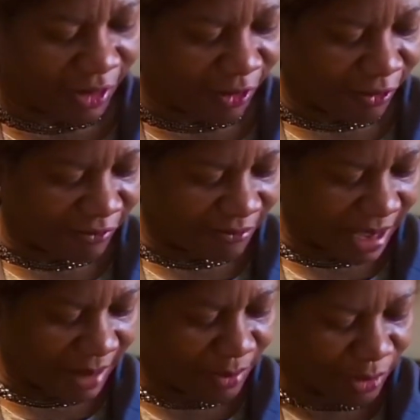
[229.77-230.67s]
of
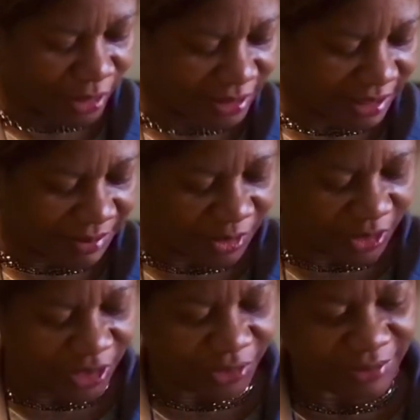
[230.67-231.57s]
my bullet, I'm gonna
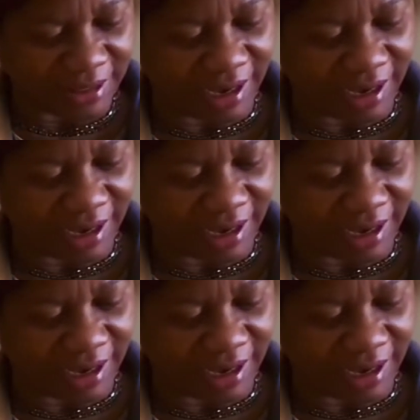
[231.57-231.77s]
use